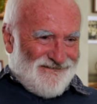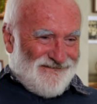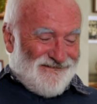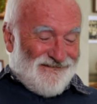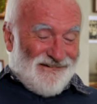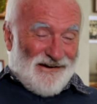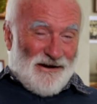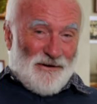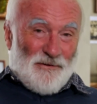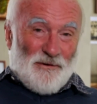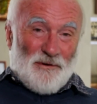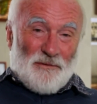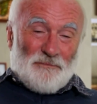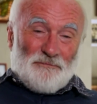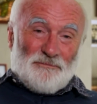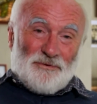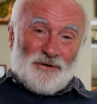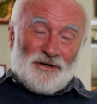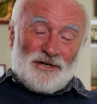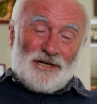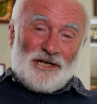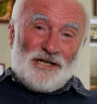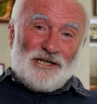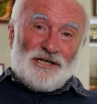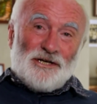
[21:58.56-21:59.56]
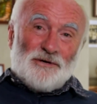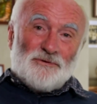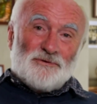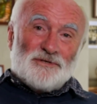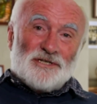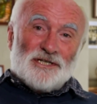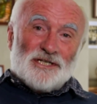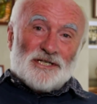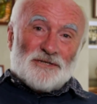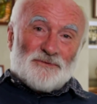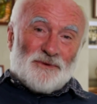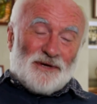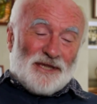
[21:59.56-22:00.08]
Right, they're a bloody
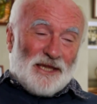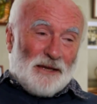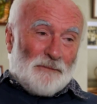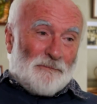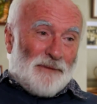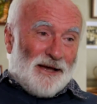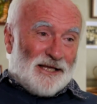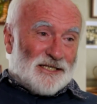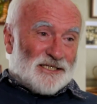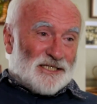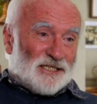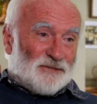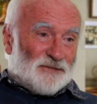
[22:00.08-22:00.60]
nuisance when they ban